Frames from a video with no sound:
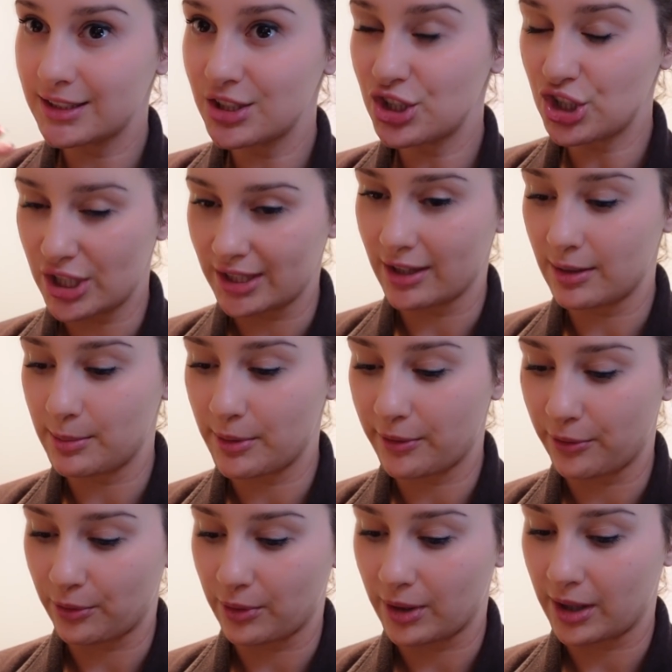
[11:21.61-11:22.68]
chill
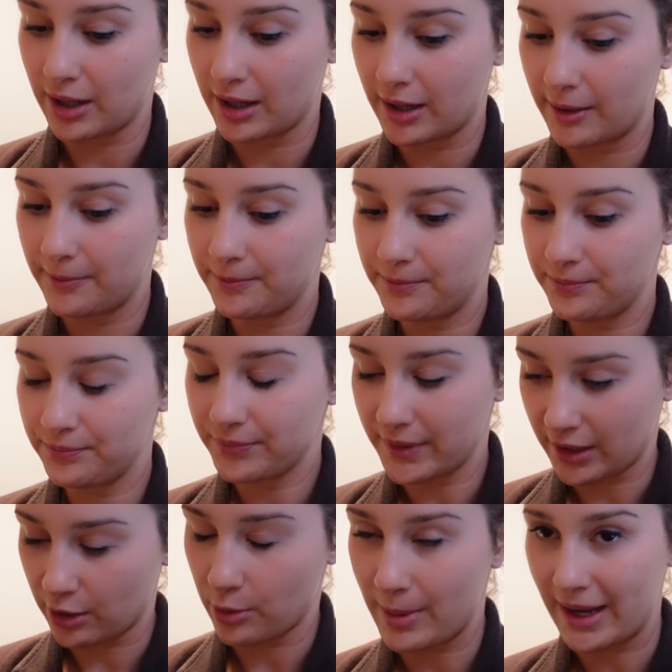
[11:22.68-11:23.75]
before
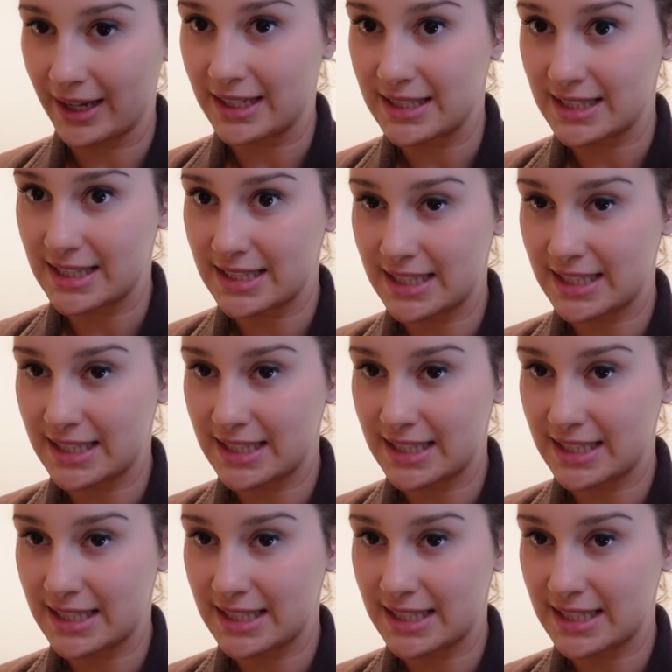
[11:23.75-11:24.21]
I go back into the